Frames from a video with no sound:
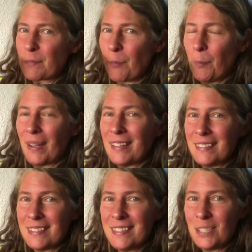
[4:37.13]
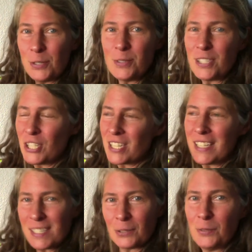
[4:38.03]
But dude, she
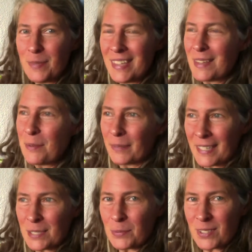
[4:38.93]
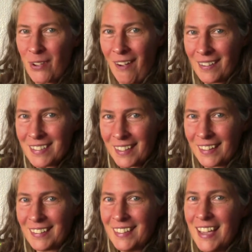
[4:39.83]
told me the place was haunted.